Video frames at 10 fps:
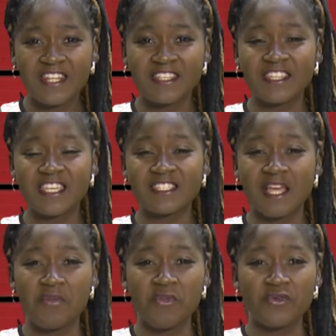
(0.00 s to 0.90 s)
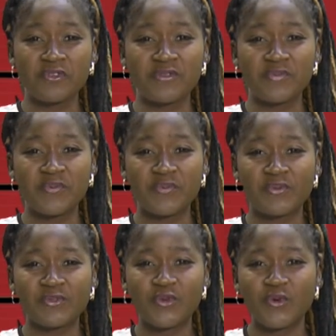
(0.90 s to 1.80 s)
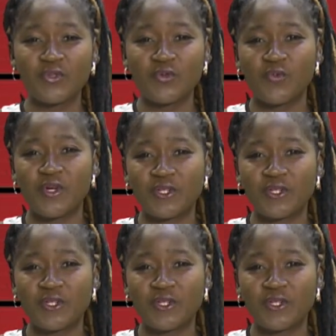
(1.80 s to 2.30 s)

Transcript: things that most people don't want